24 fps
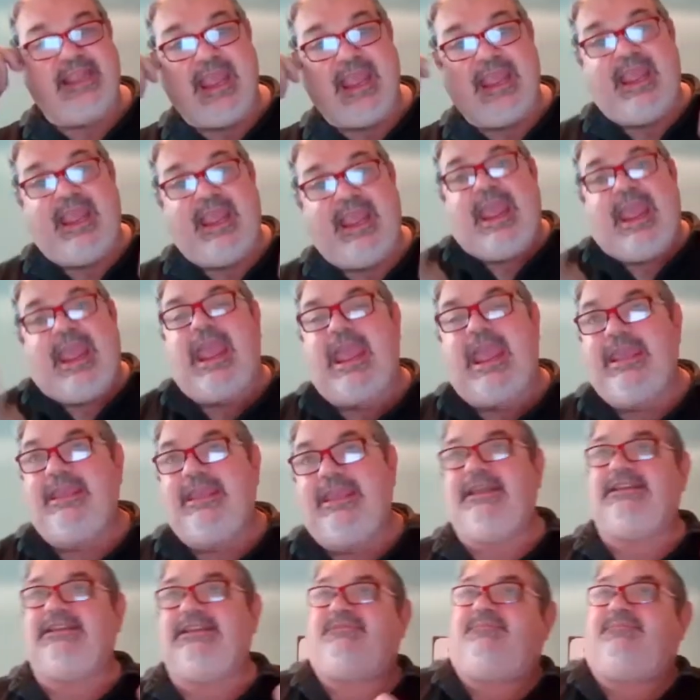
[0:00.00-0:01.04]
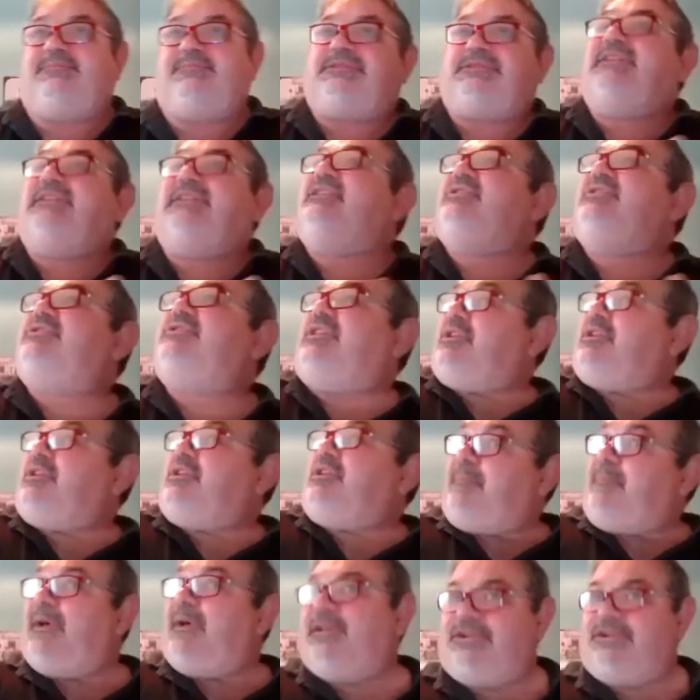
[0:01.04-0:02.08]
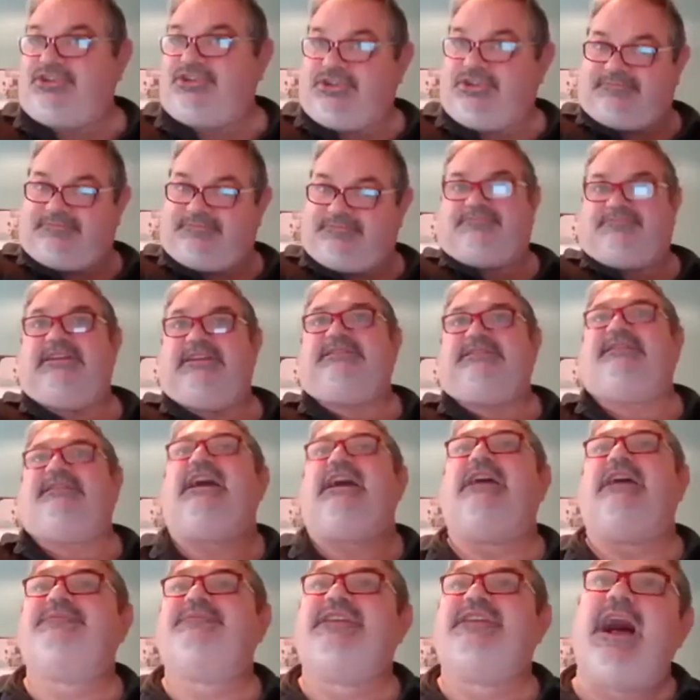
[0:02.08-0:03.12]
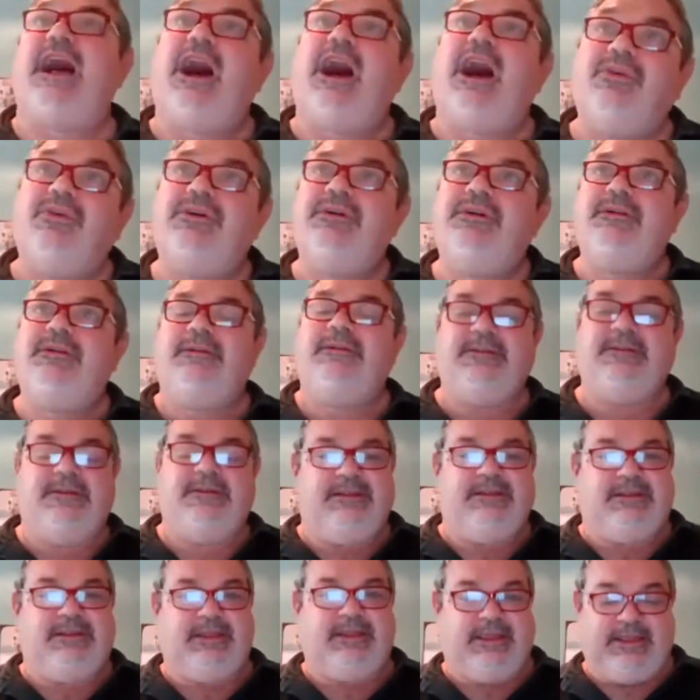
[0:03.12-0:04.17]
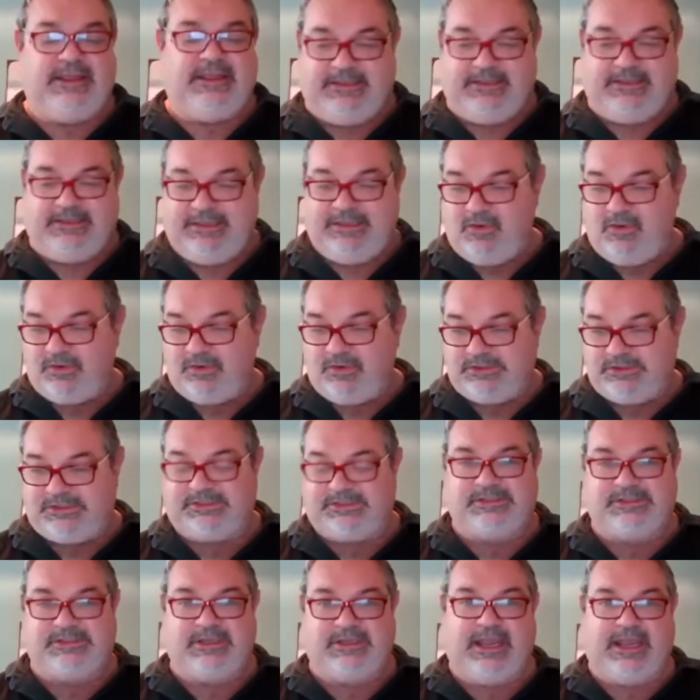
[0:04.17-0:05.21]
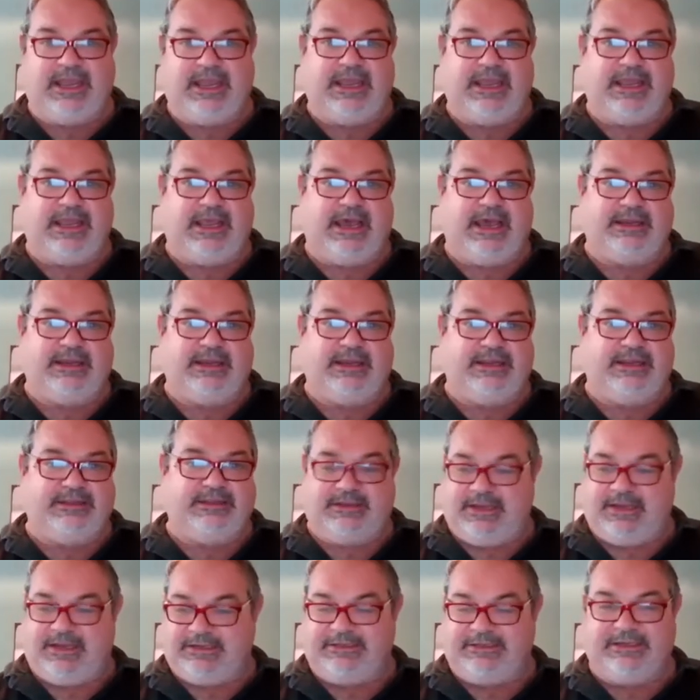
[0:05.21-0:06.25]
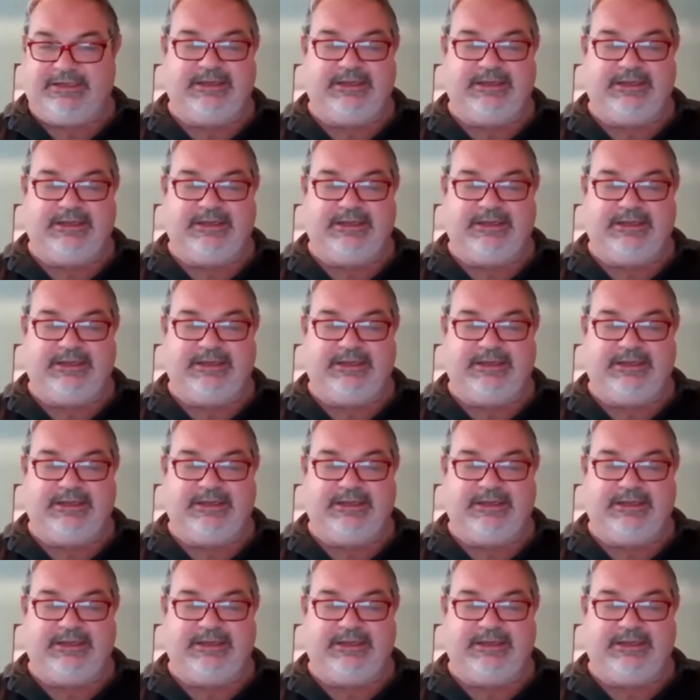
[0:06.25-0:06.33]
A is pertinent to the topology, describes how the nodes are interacting.